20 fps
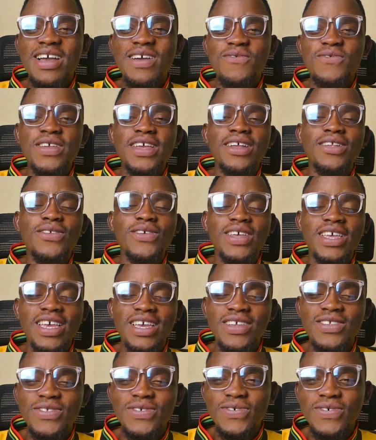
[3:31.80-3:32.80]
we are
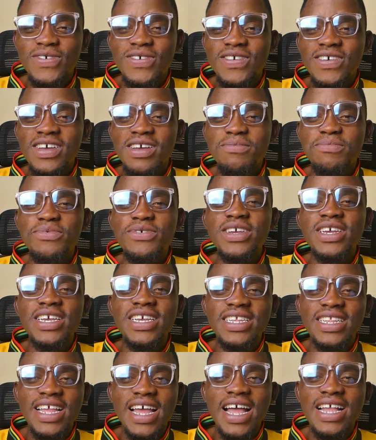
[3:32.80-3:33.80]
looking to
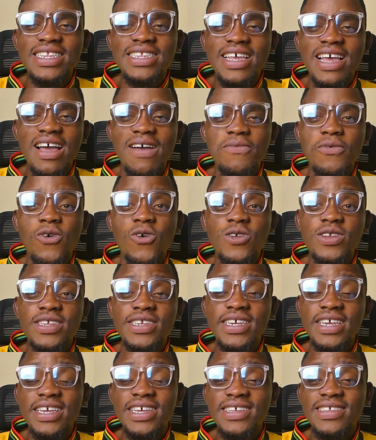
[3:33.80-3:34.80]
break that AFCON
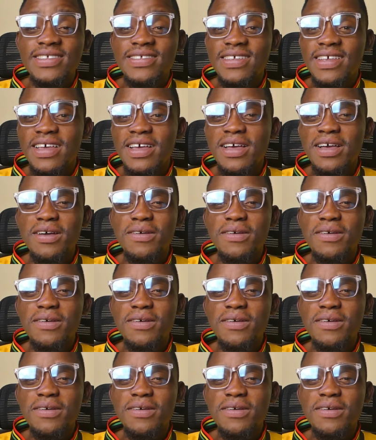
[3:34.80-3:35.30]
jinx,